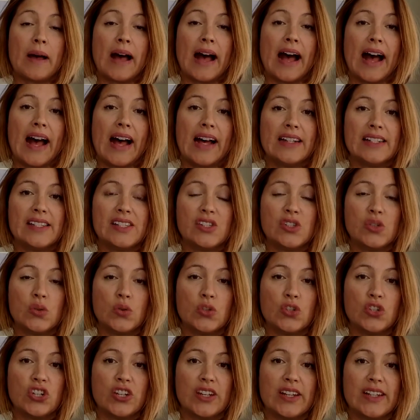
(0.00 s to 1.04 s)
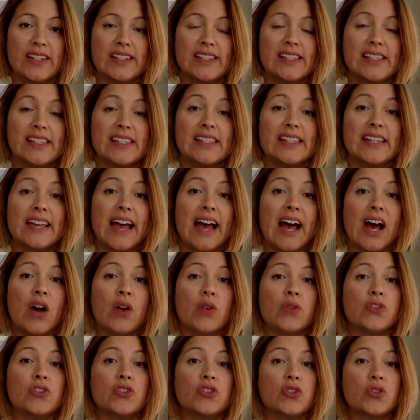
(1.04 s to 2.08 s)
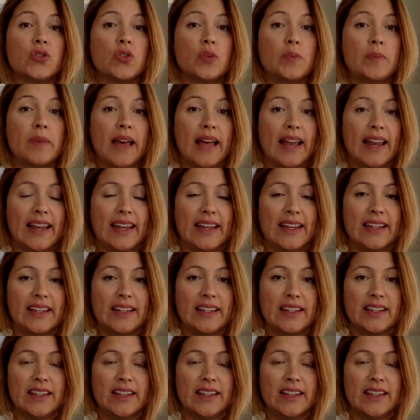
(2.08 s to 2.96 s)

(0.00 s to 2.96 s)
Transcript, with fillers: past your chest, down to your belly.